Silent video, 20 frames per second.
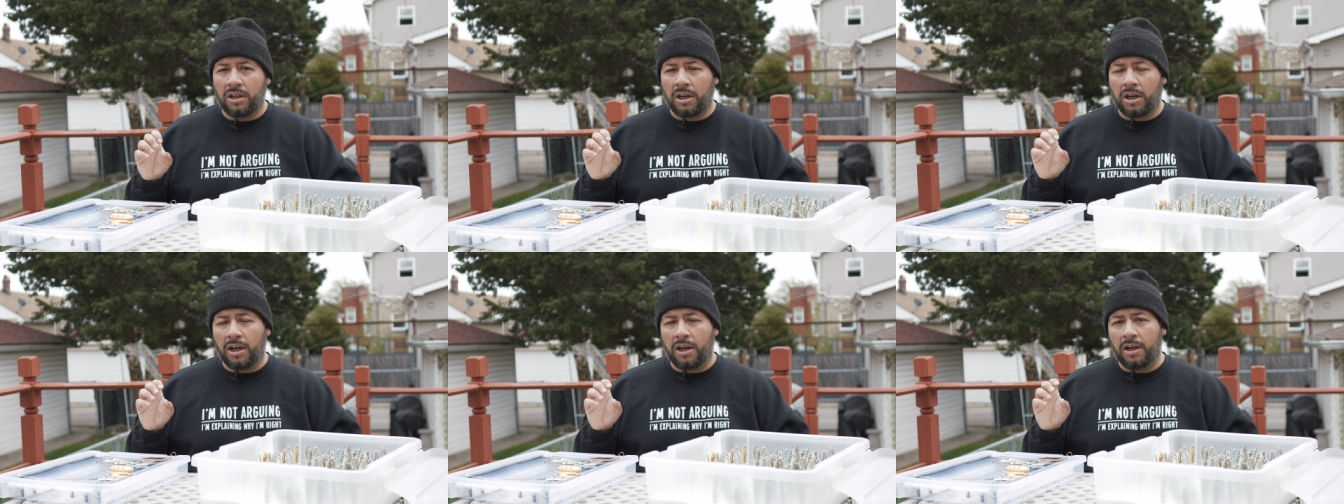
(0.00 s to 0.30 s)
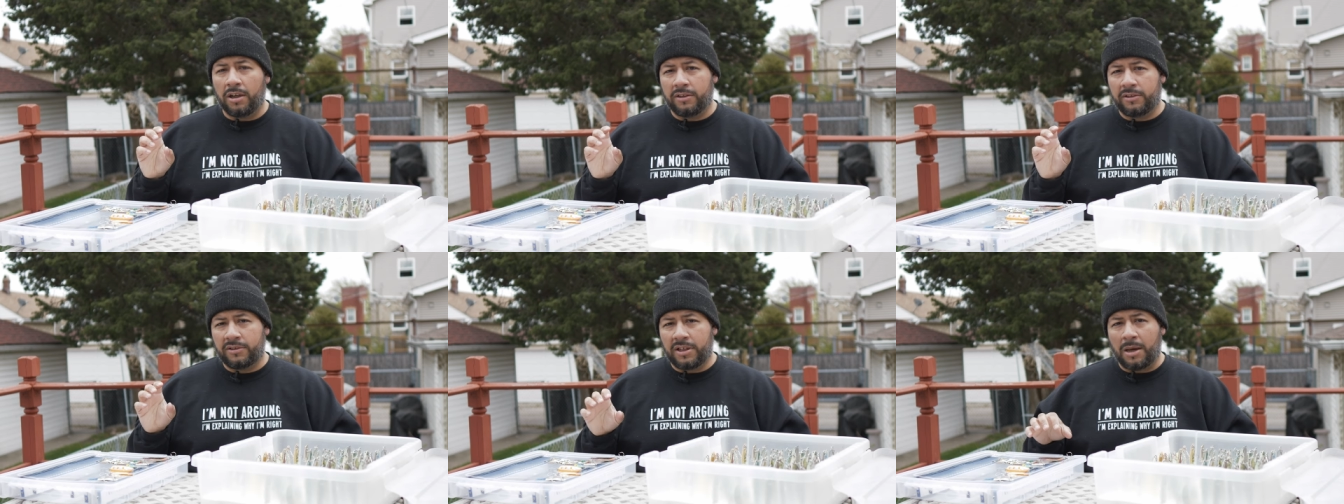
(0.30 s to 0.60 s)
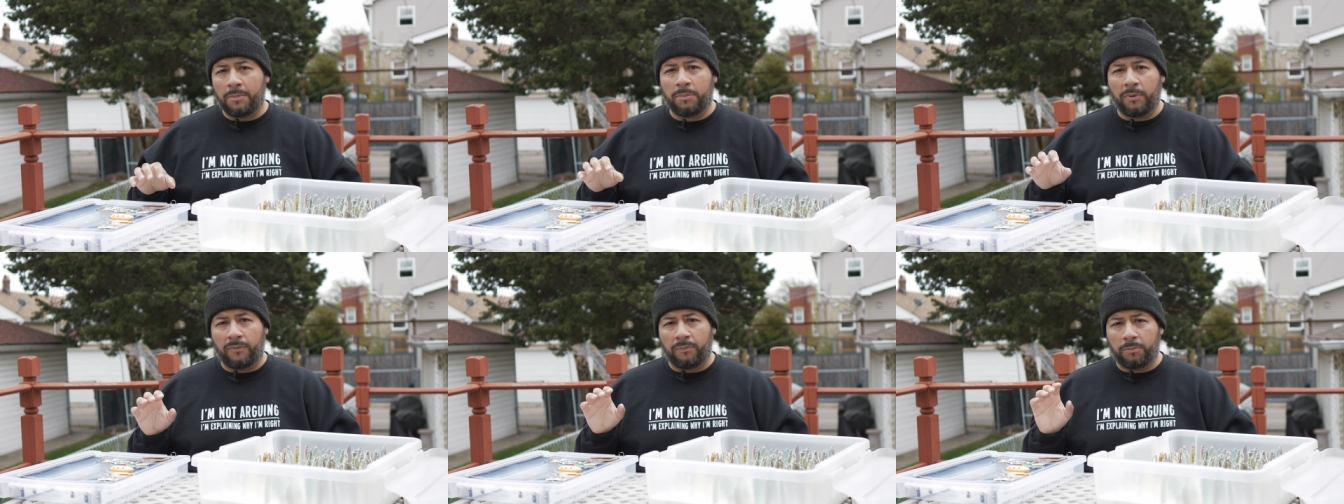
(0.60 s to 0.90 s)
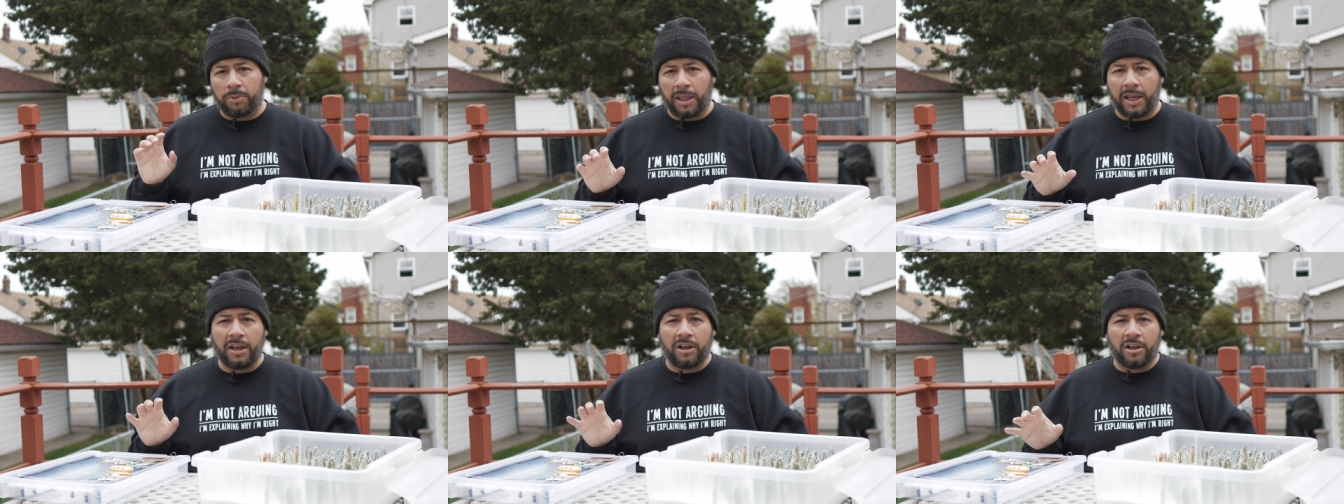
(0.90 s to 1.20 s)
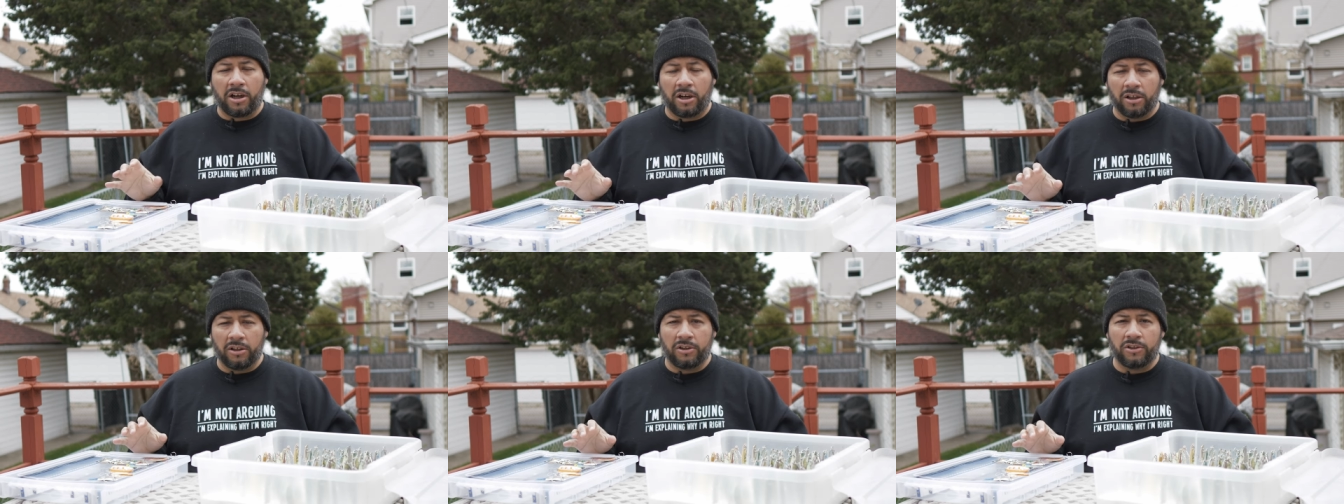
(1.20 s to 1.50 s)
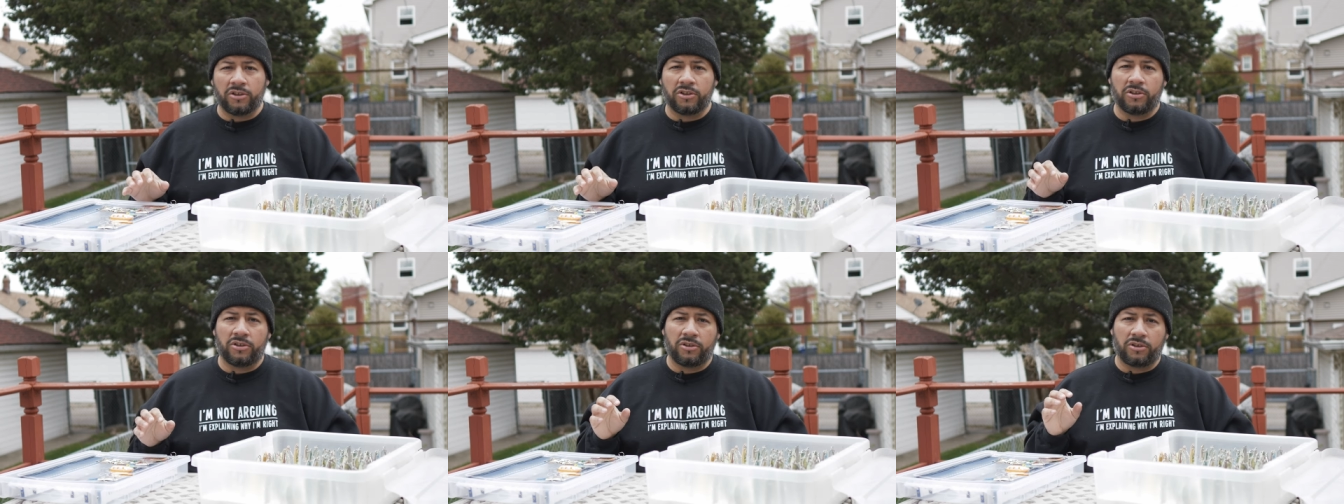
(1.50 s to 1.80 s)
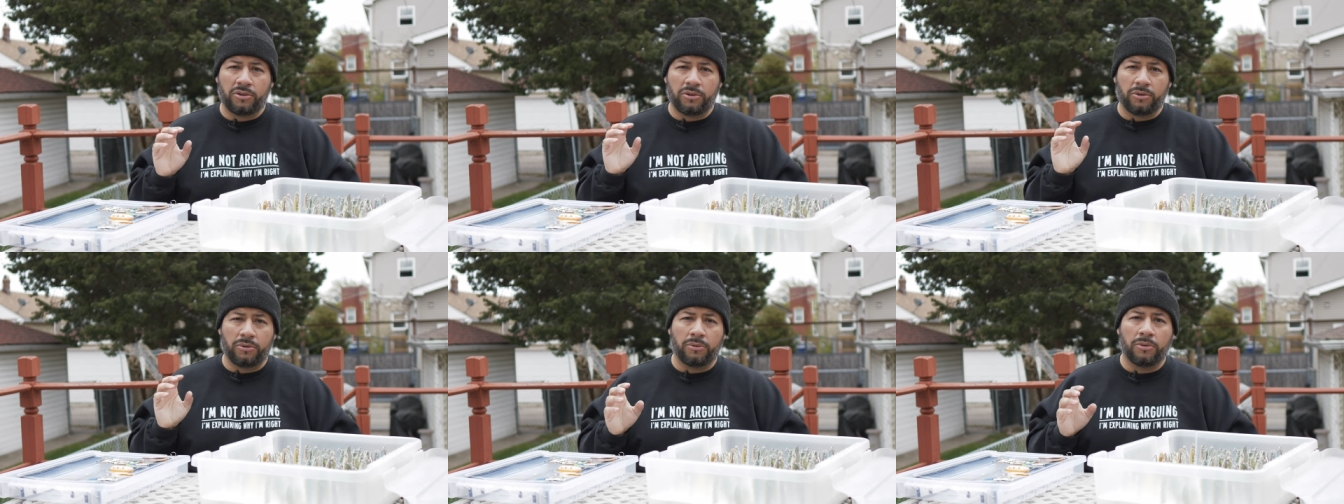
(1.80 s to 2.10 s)
uh, type of blank colors
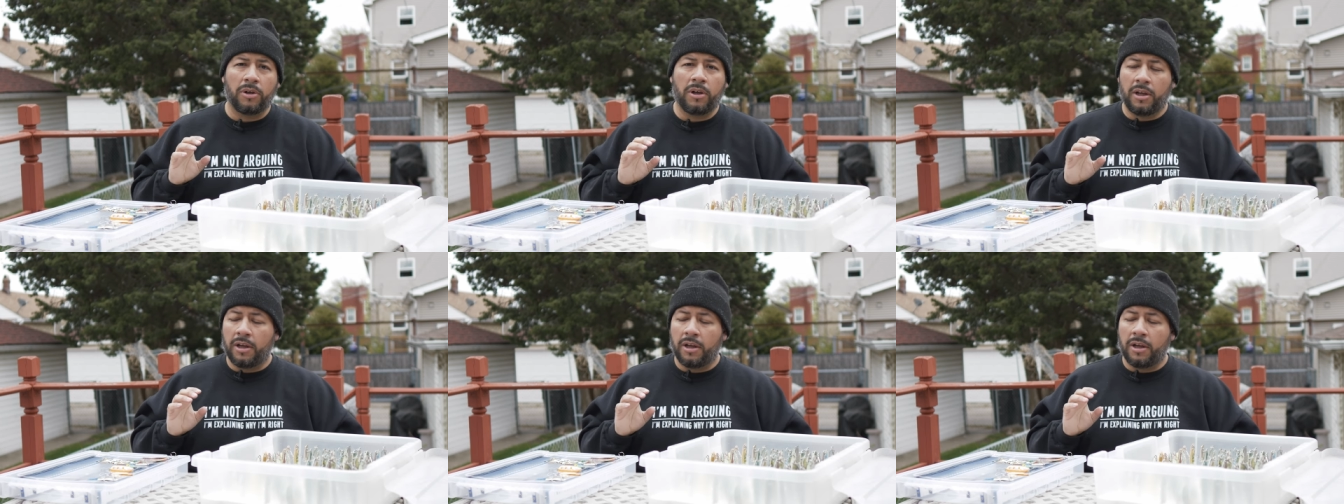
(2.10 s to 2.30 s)
to